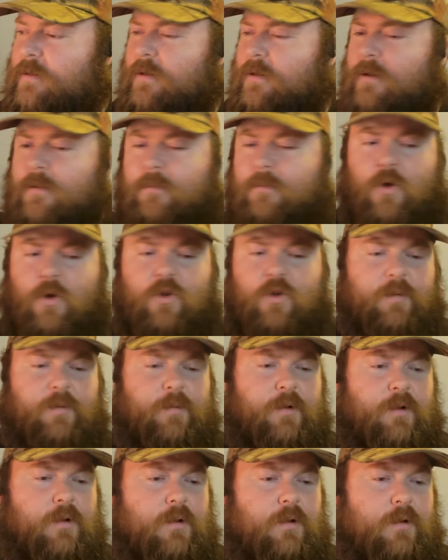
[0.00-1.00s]

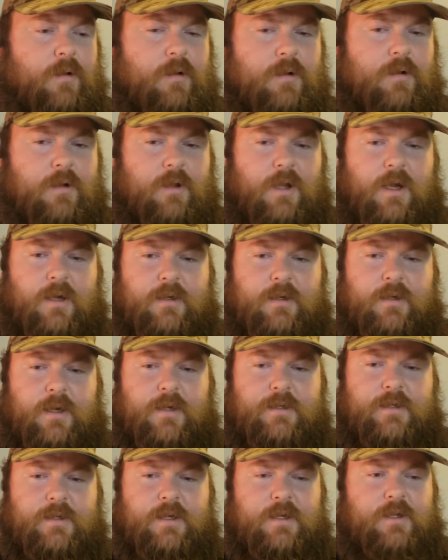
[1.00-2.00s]
multiple Glock
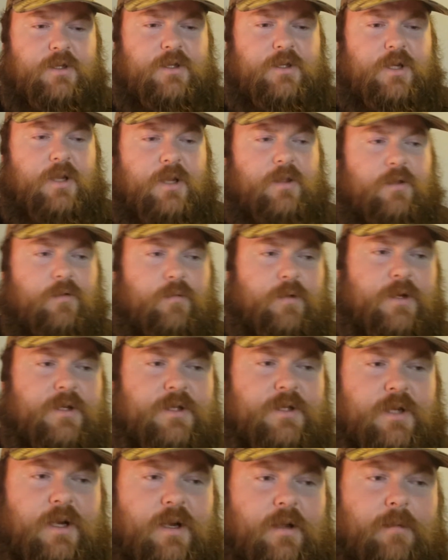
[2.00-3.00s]
19 Gen 3
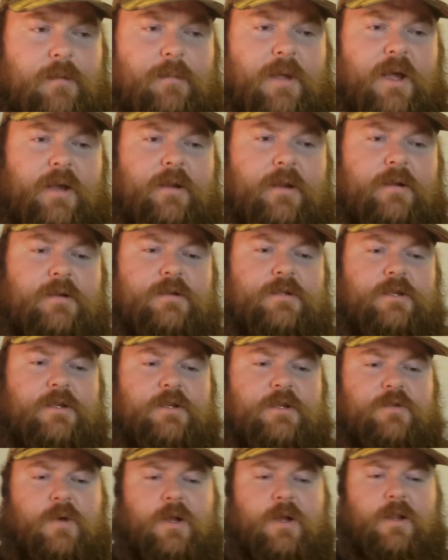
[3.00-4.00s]
style models,
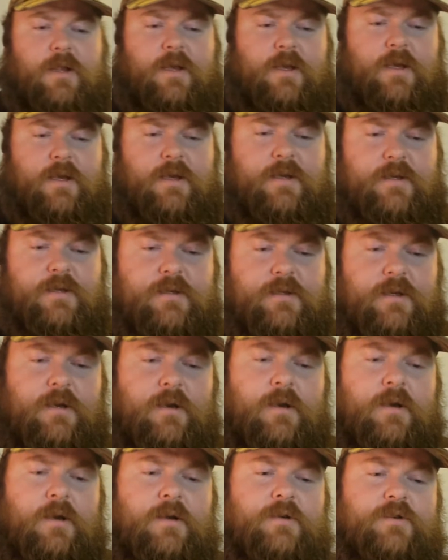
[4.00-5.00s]
as well as
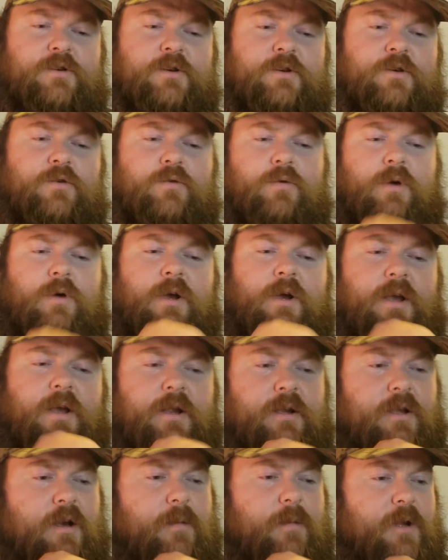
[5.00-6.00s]
2
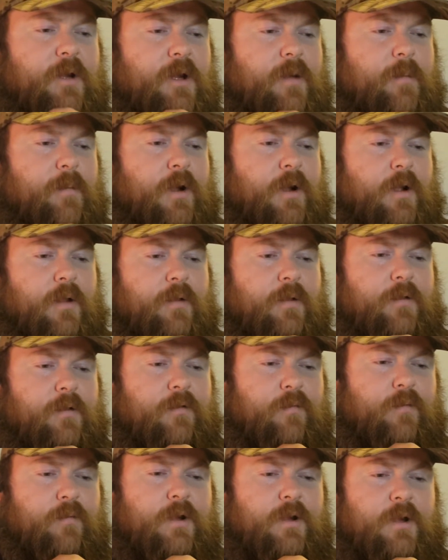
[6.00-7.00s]
and coming up on
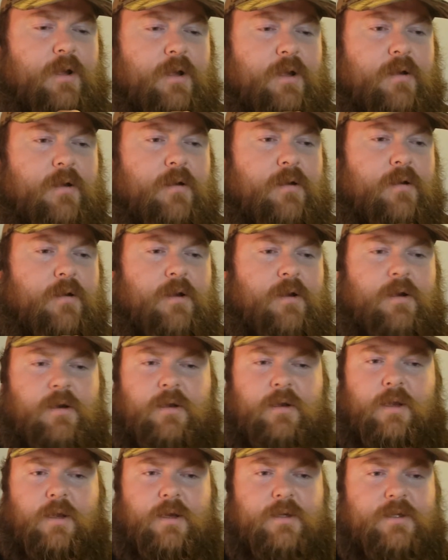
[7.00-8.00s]
3
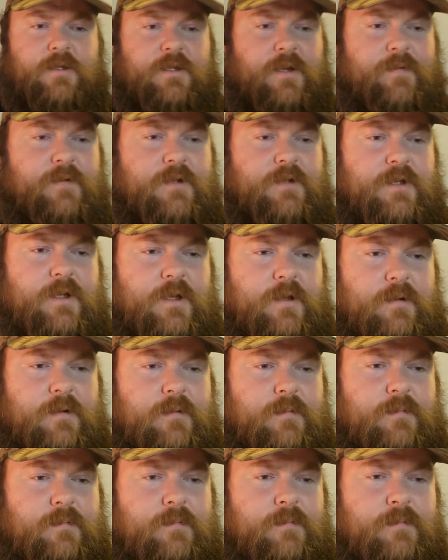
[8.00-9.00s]
Glock 17
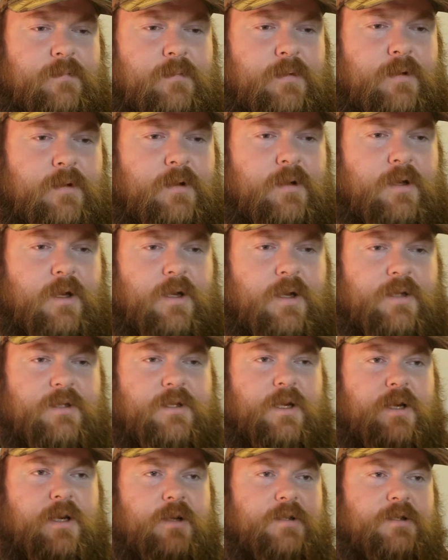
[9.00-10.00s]

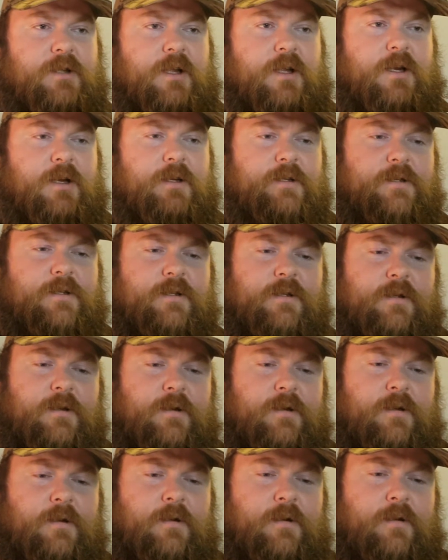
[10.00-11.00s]
style slides.
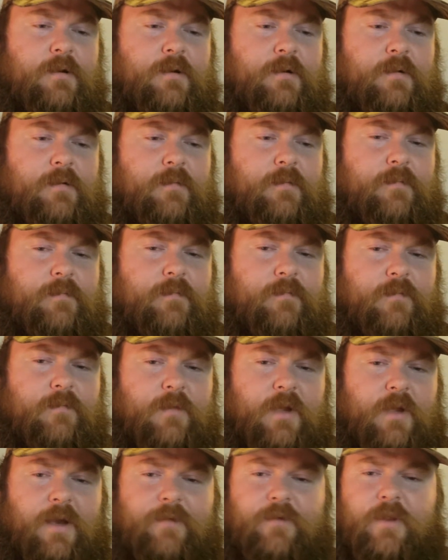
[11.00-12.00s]

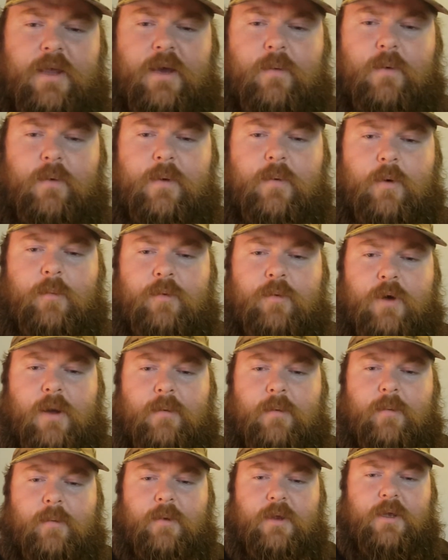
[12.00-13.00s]
After that, we will
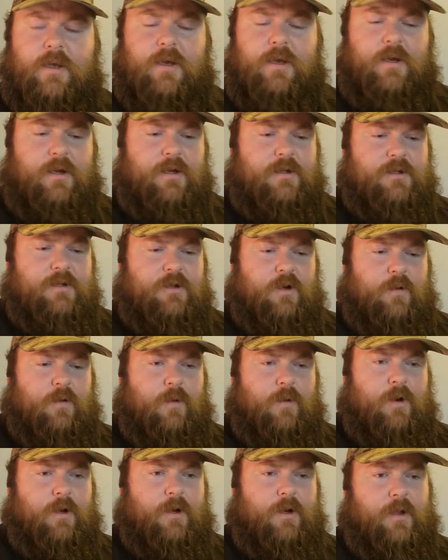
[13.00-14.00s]
probably start
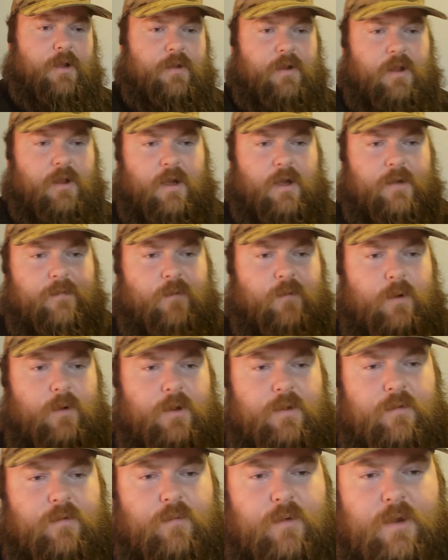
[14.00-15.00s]
working on the Glock
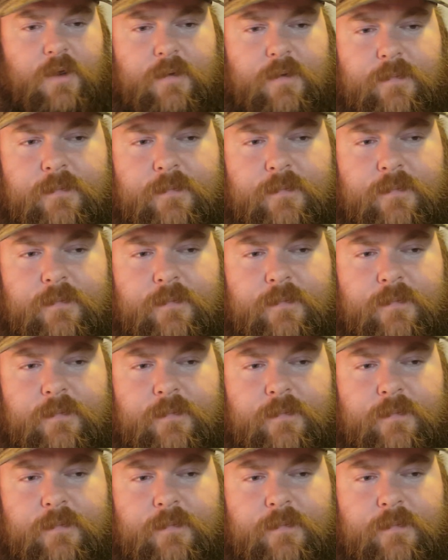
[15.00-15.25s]
43.